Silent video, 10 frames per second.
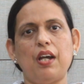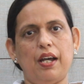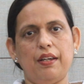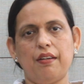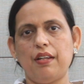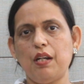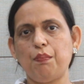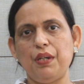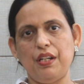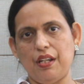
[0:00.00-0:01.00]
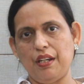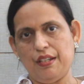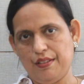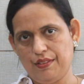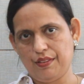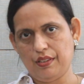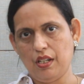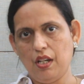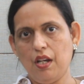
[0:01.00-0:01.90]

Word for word: higher than PTEs.